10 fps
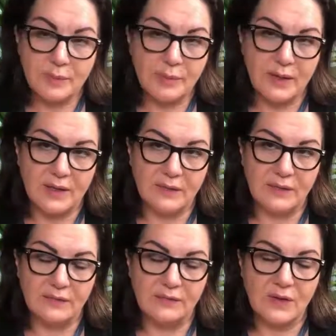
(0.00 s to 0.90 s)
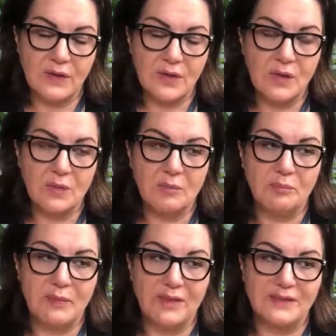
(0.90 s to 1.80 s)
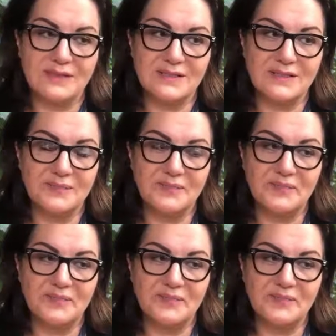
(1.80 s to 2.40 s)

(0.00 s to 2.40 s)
competitive, but